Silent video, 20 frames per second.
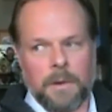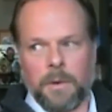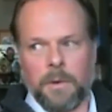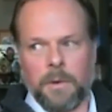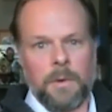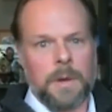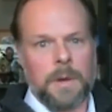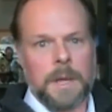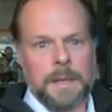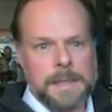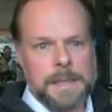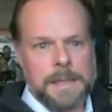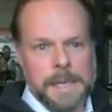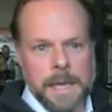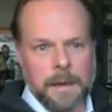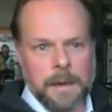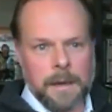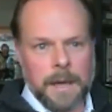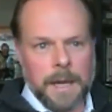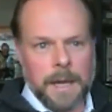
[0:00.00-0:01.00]
who can
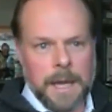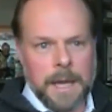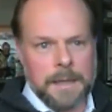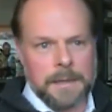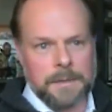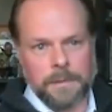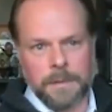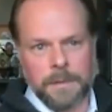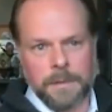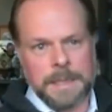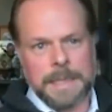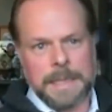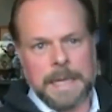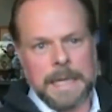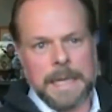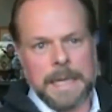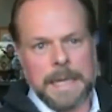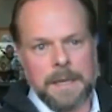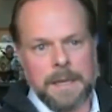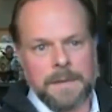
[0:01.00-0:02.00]
take our case, who can
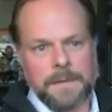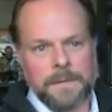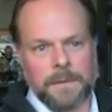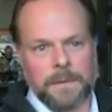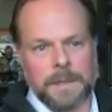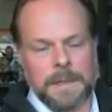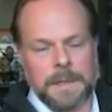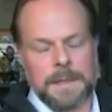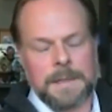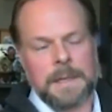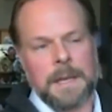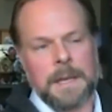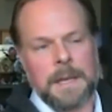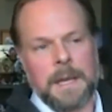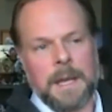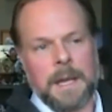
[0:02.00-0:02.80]
take a case for us.